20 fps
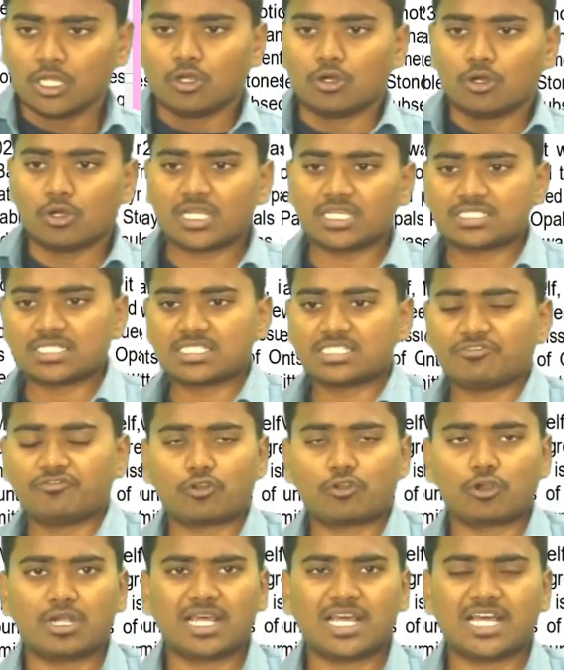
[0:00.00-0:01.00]
Okay, such a
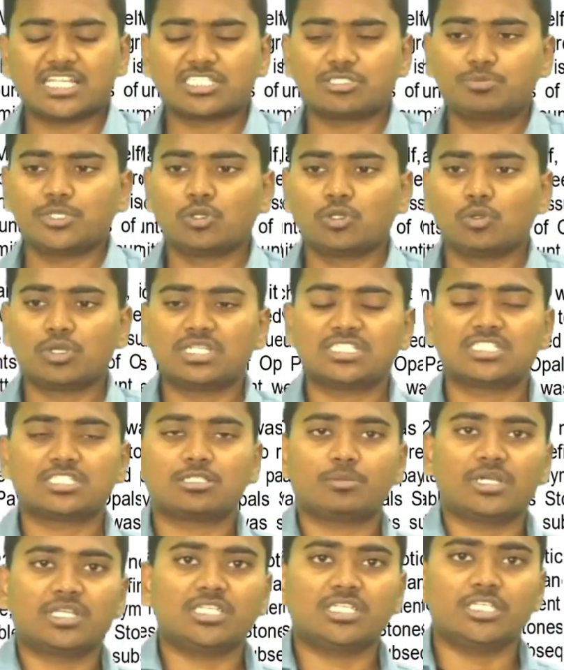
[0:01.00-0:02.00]
fraud has been noticed
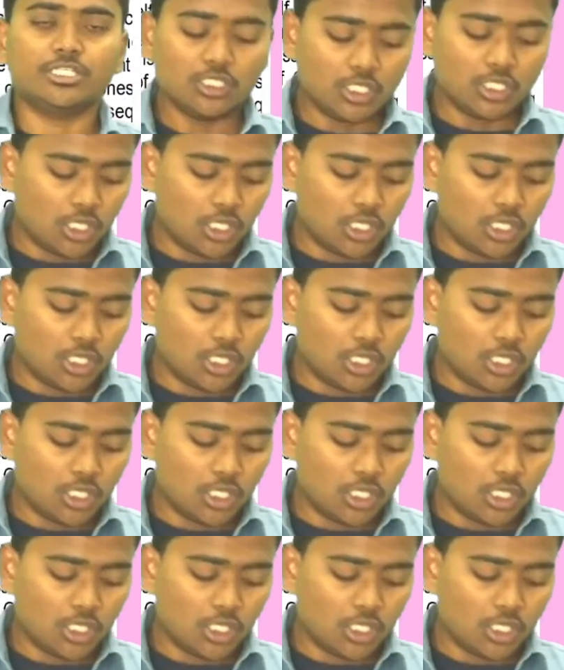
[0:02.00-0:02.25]
by the